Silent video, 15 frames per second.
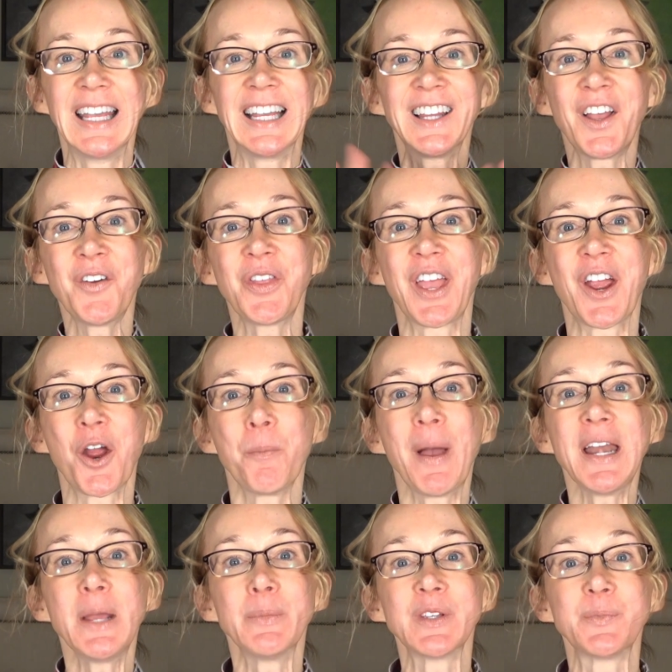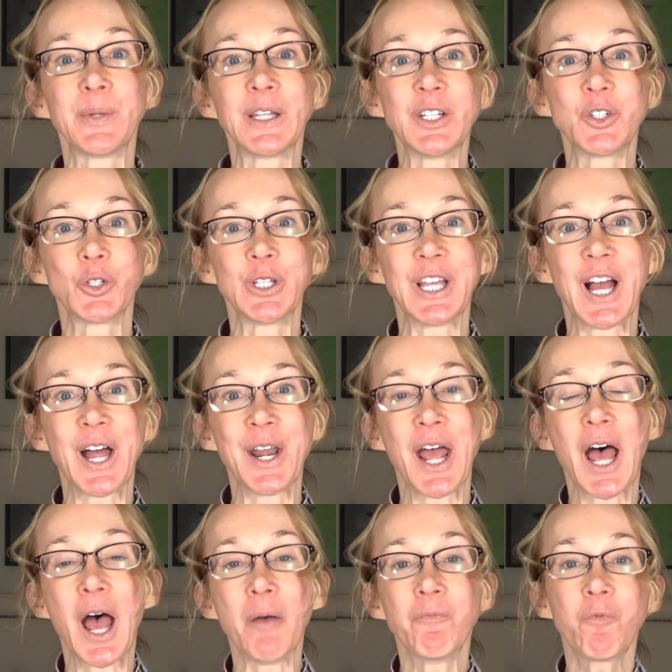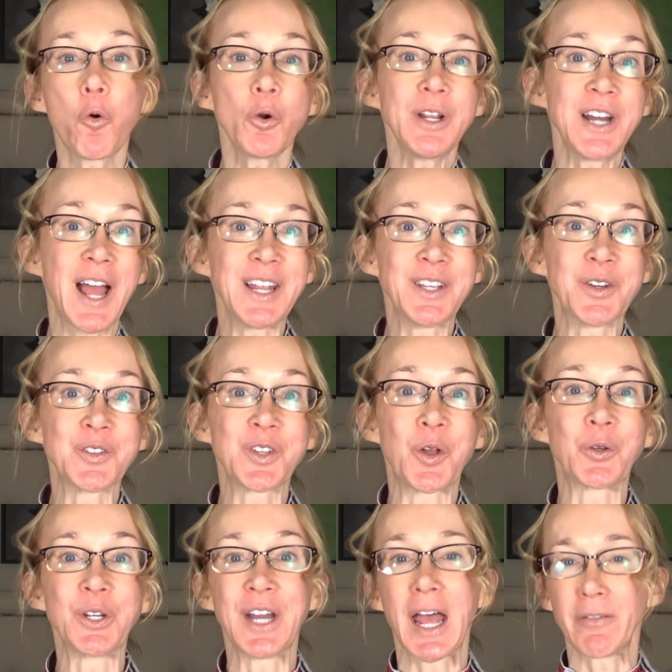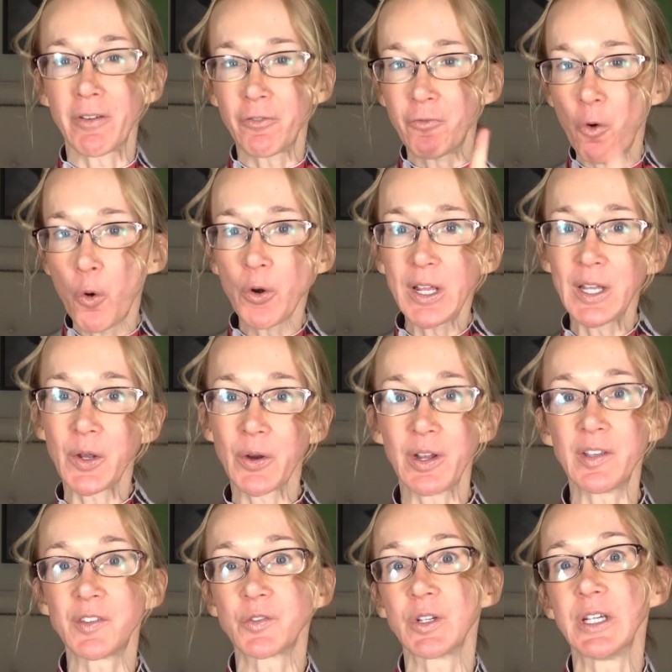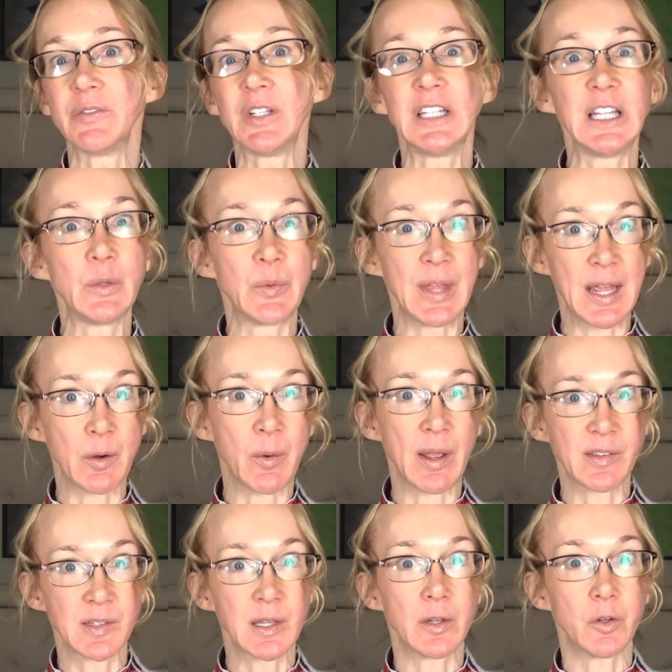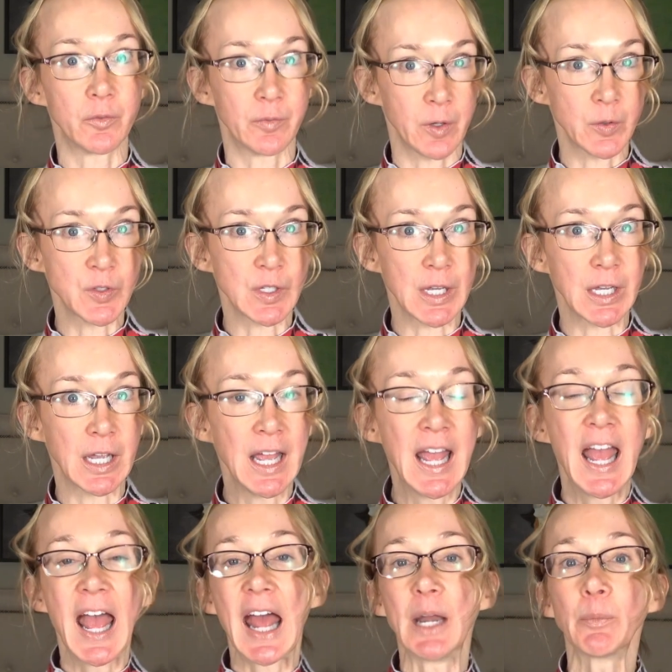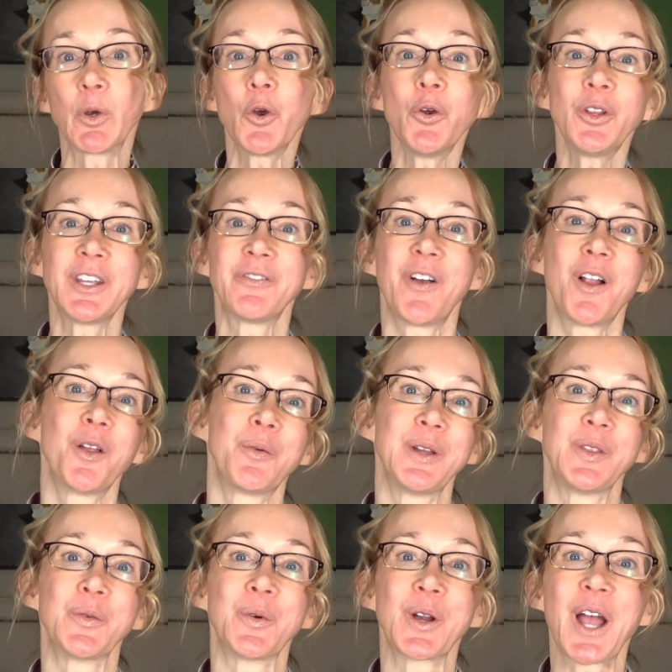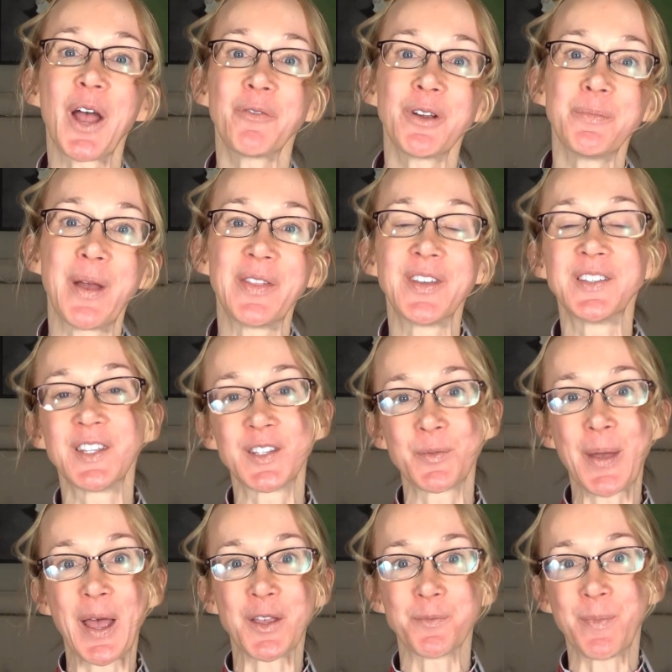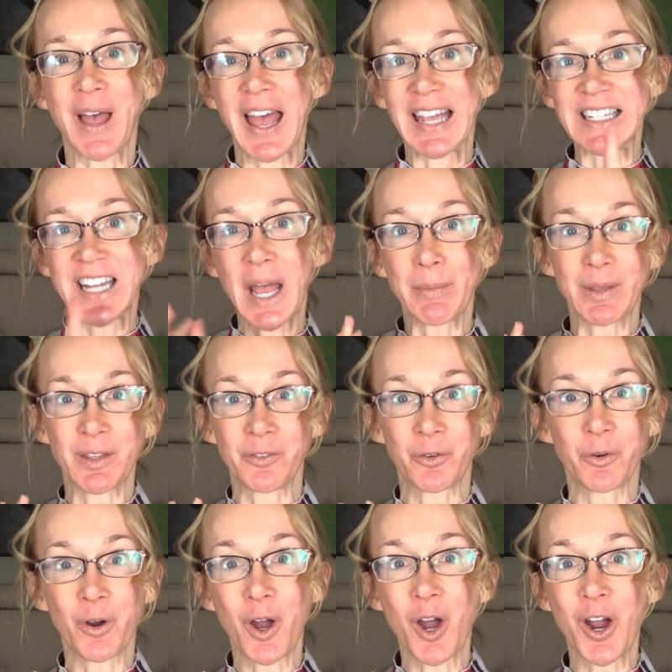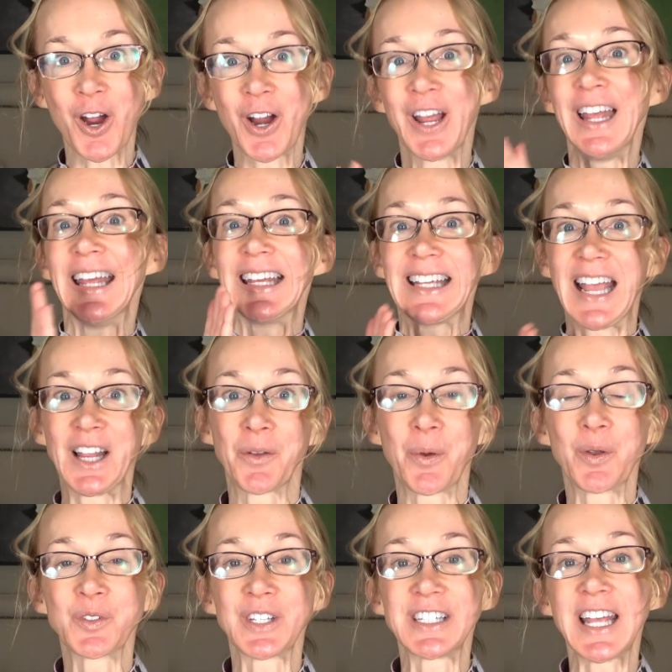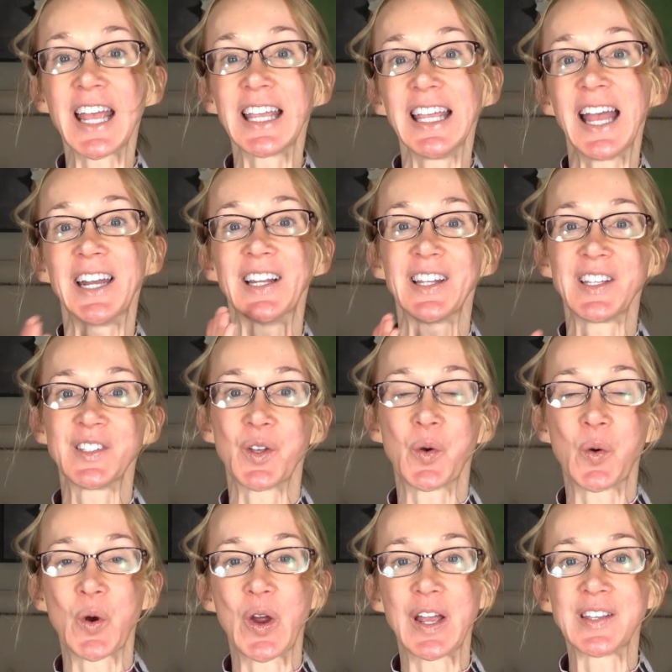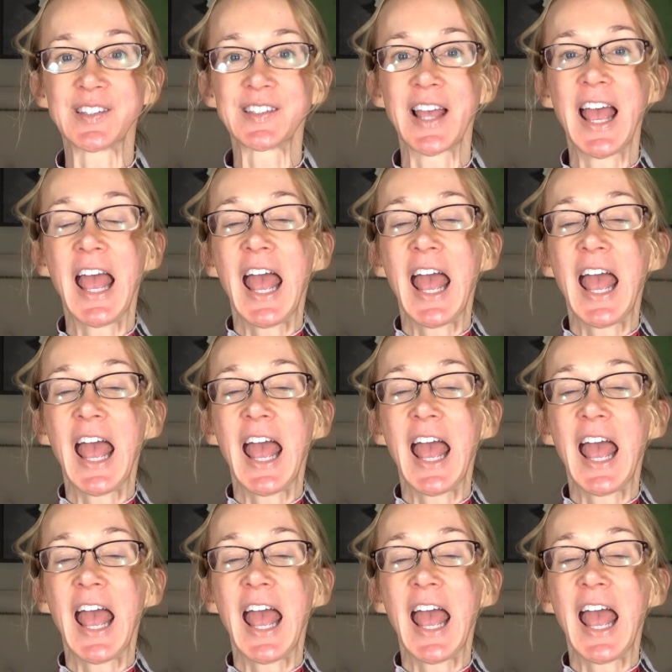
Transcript: Hello there, my name is Billie Julianna. I'm 49 years old and I have a 40-year history of dealing with anorexia nervosa, and I'm currently following the recovery methods espoused by Tabitha Farrar, Kayla Rose Katecki, and Elisa Orris.